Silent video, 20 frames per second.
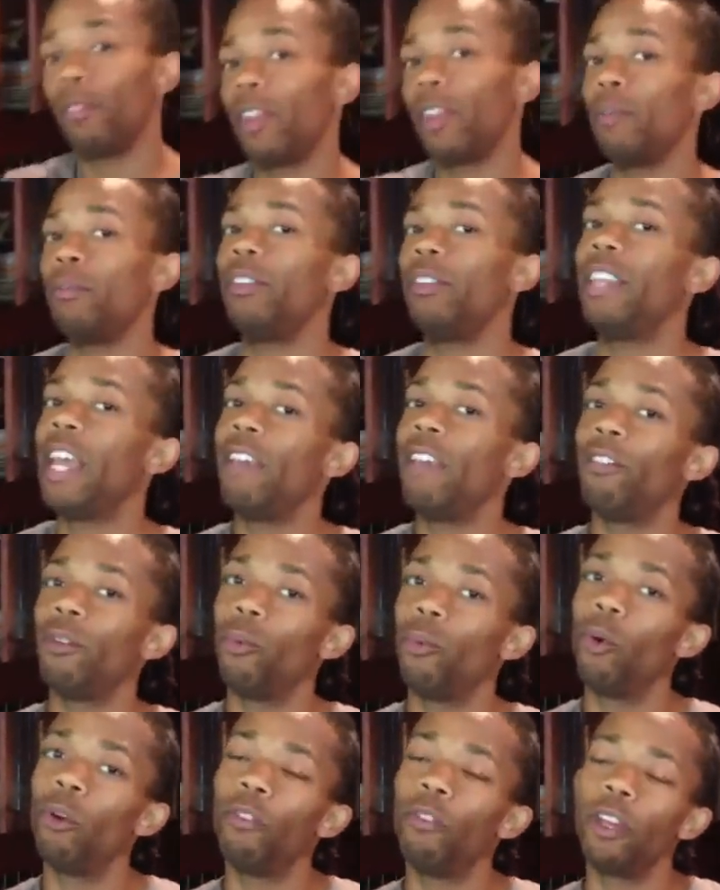his name's
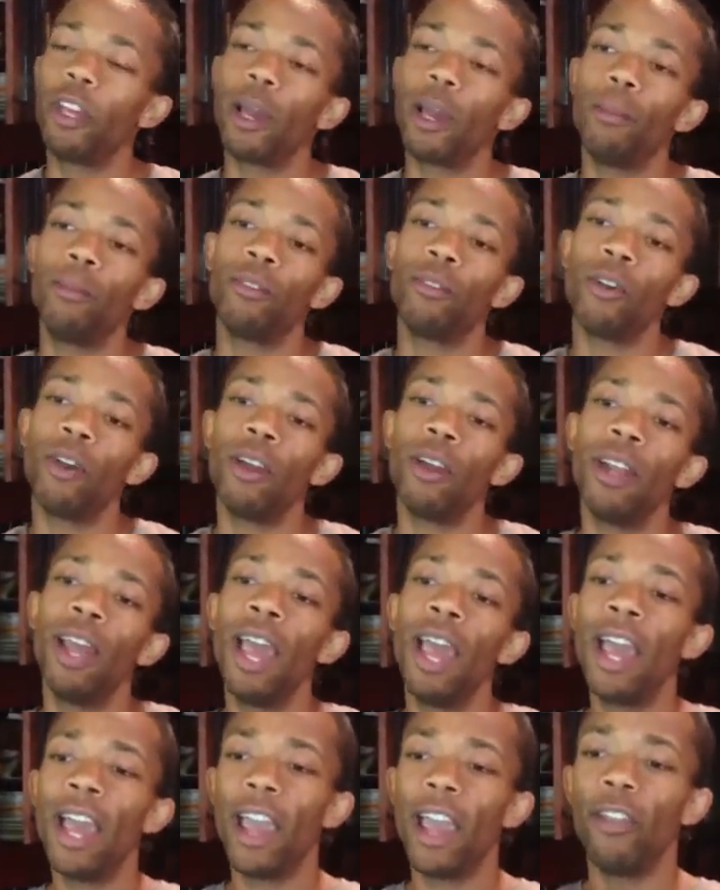David Wolf, he comes on,
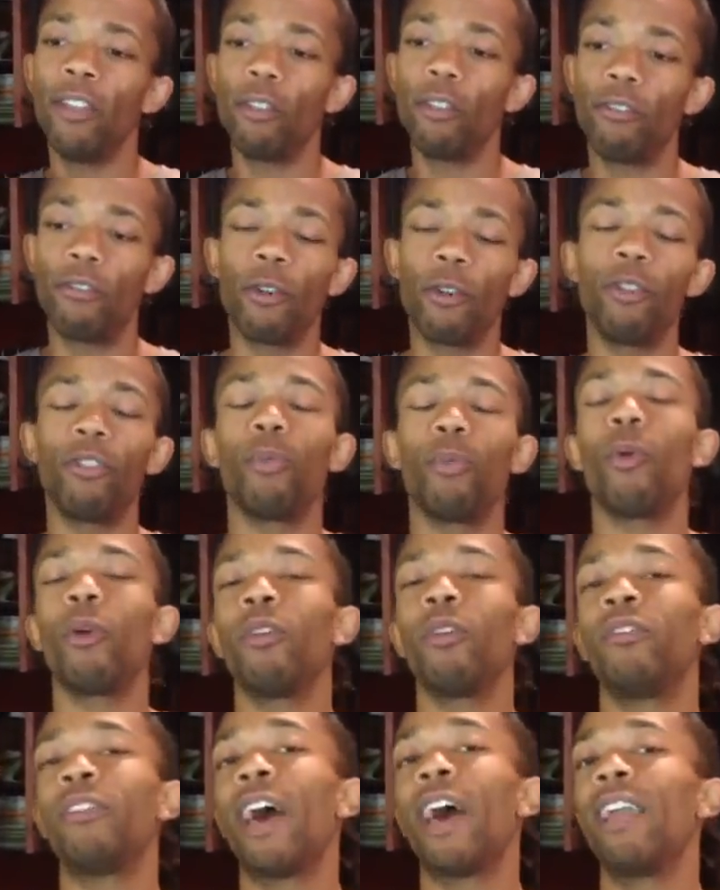and the first
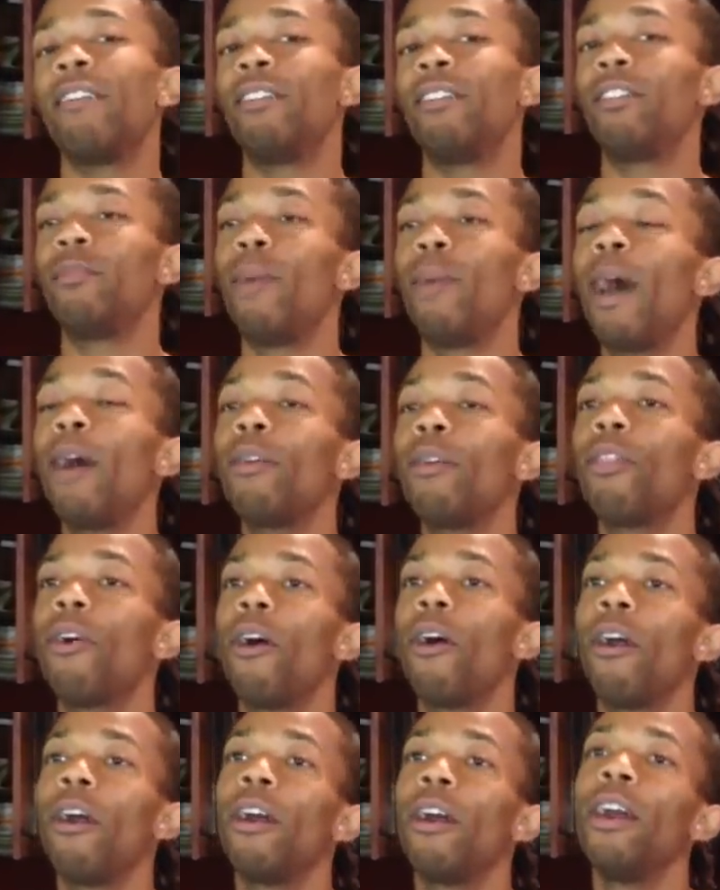words out of his mouth
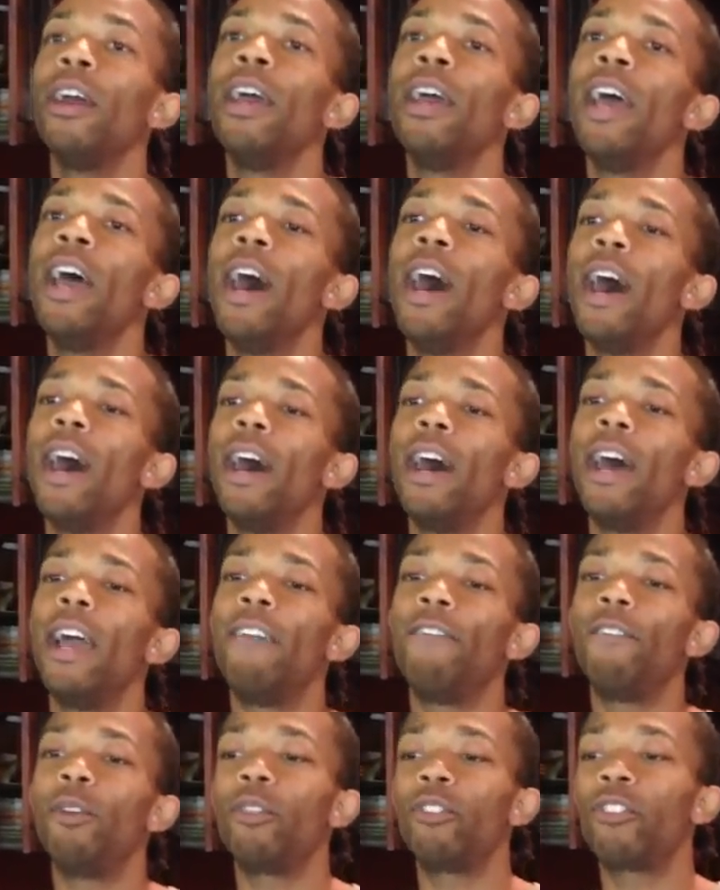are,
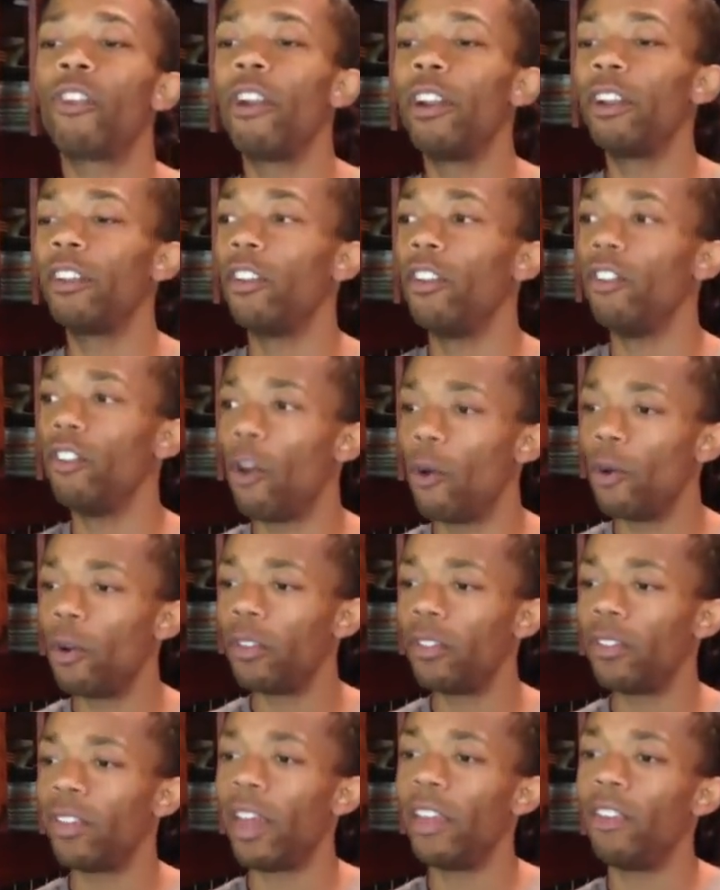if you're starting to
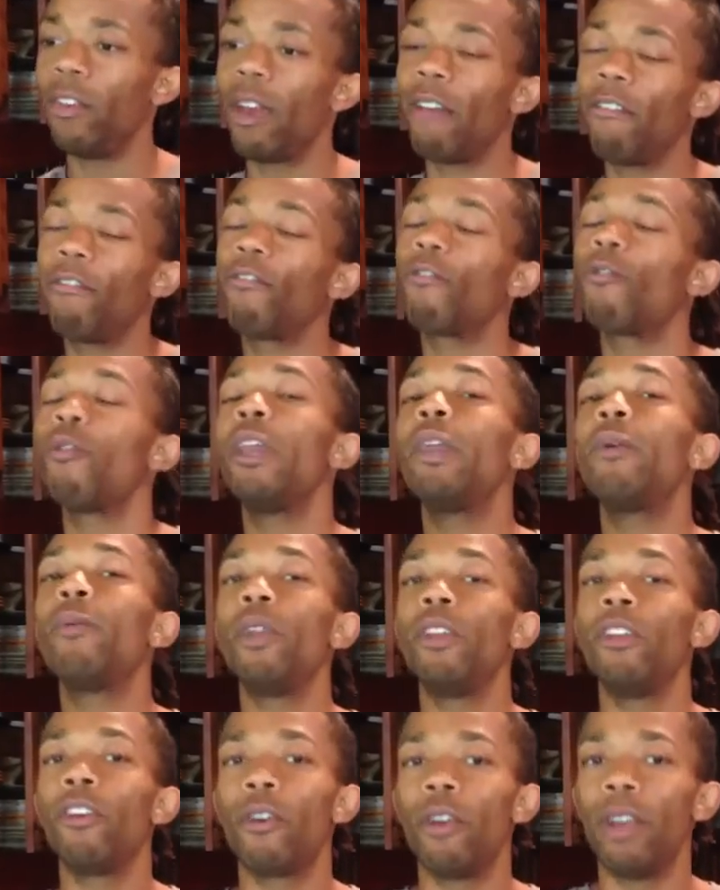notice that you have
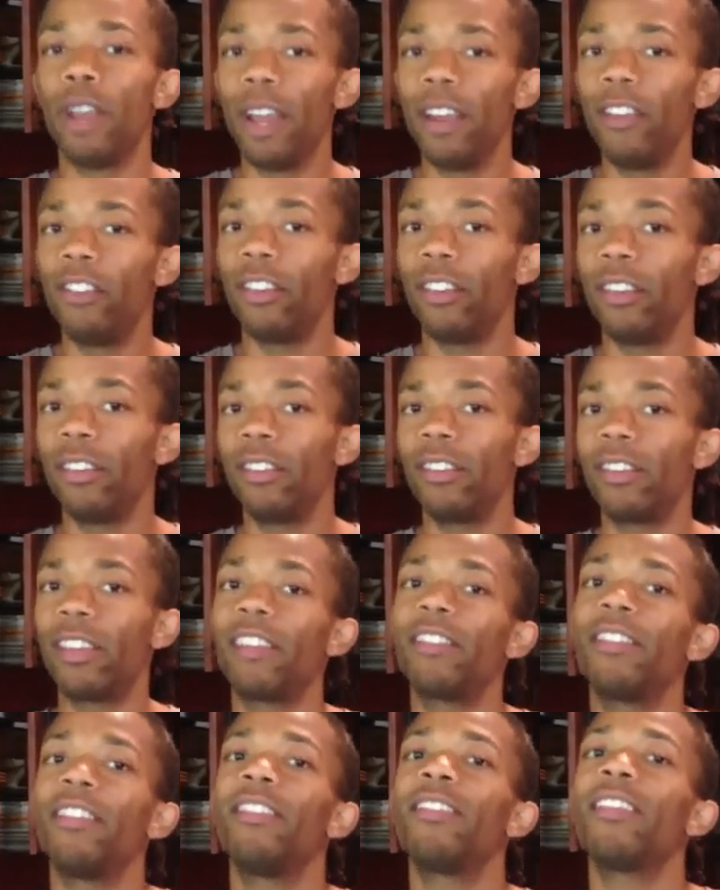frequent urinations,
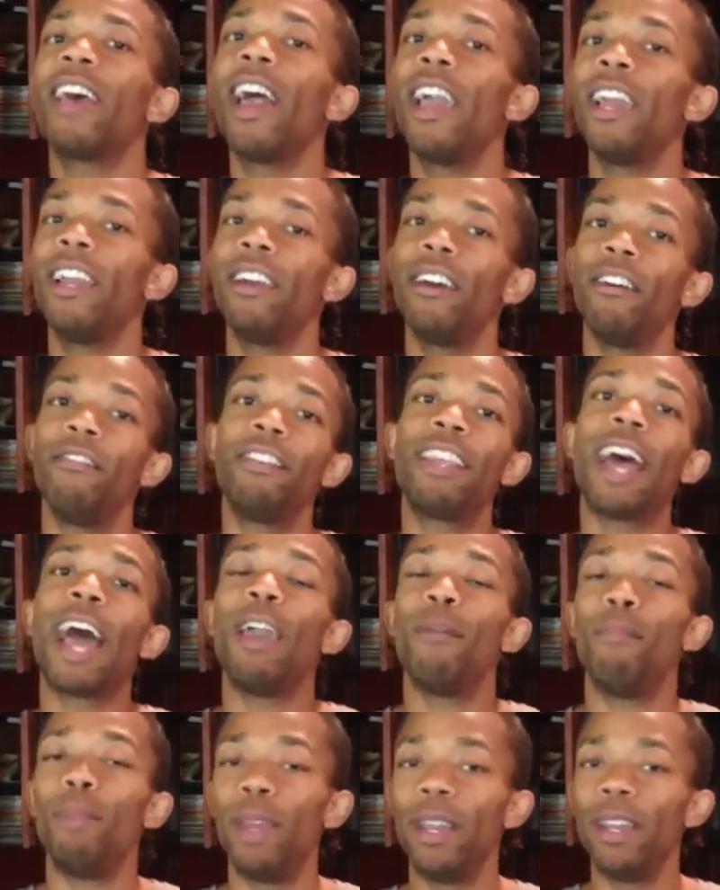that's a sign of
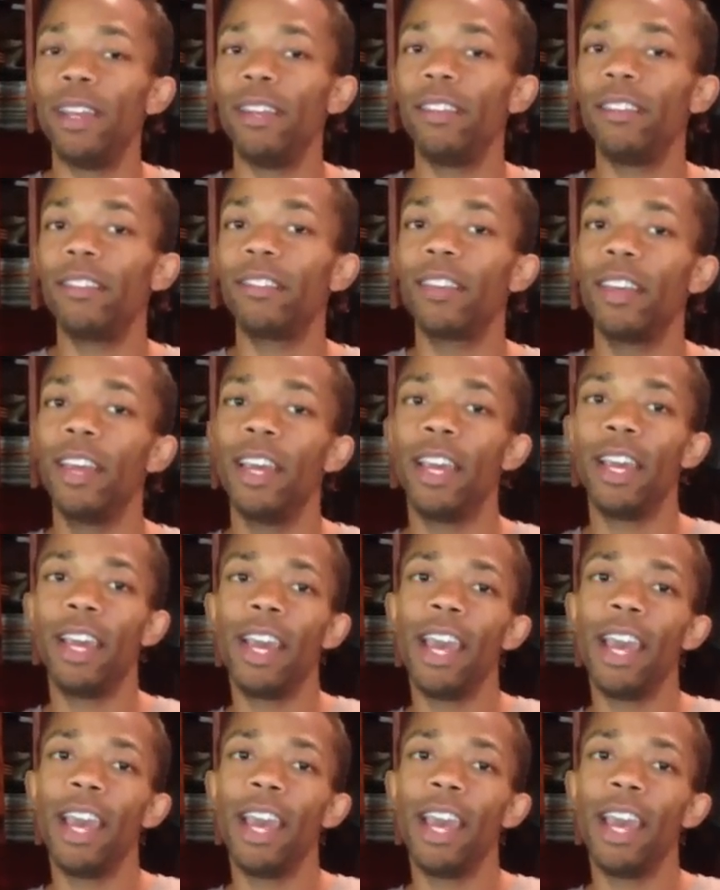diabetes.